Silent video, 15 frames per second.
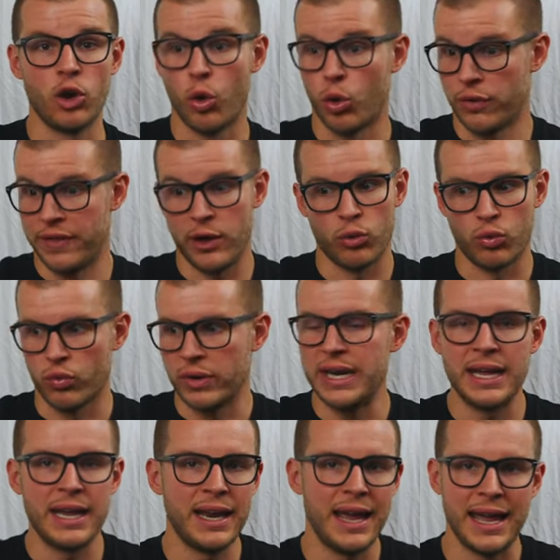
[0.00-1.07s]
or they'll read
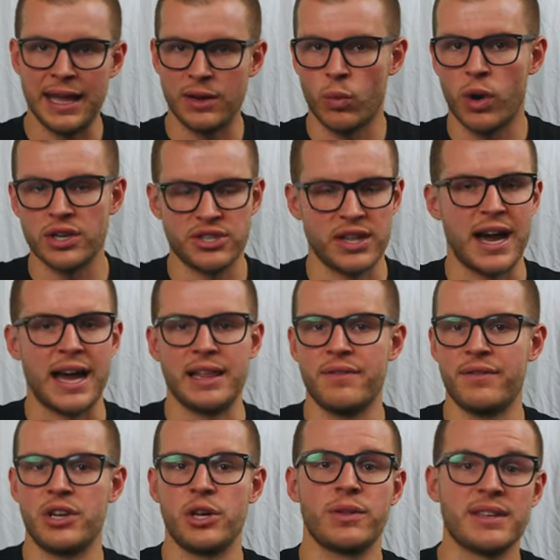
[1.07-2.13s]
it and watch the highlight
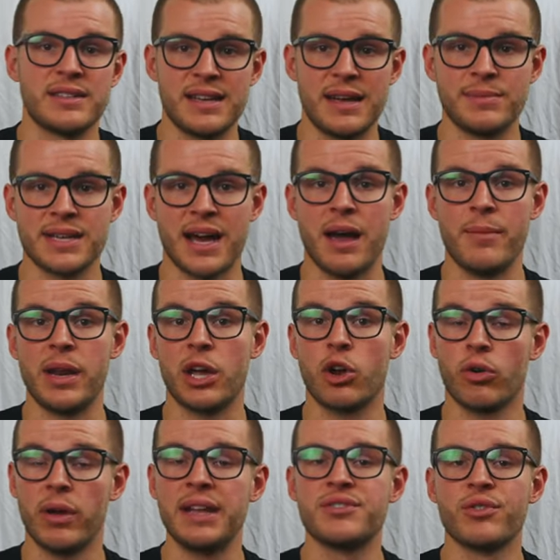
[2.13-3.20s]
video at the same time, and it
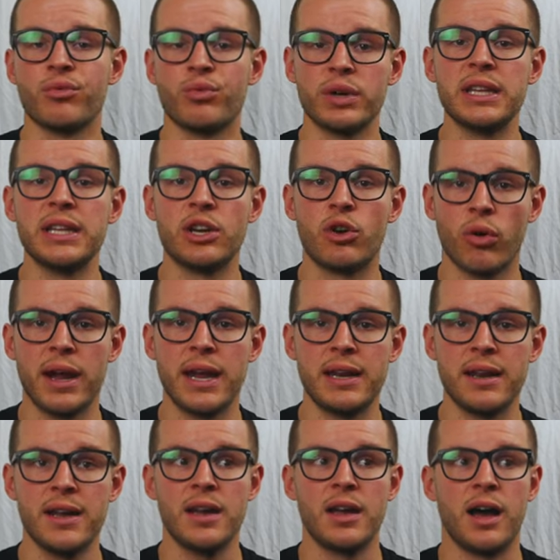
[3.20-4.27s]
creates a really great